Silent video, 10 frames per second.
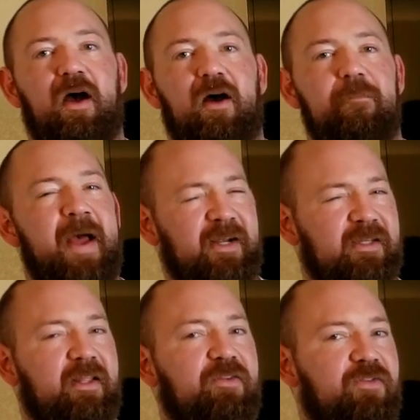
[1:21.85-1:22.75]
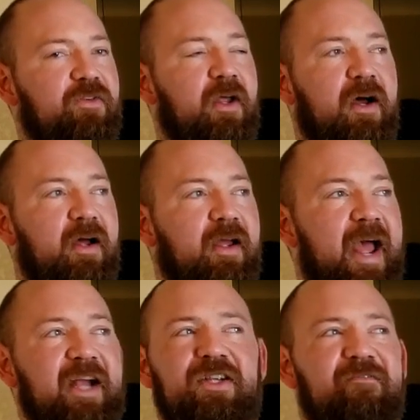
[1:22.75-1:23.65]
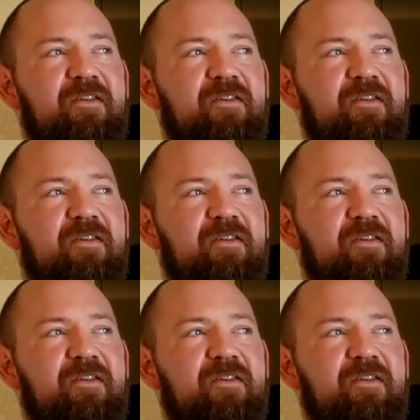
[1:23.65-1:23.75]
Uh, max deadlift. uh, actually,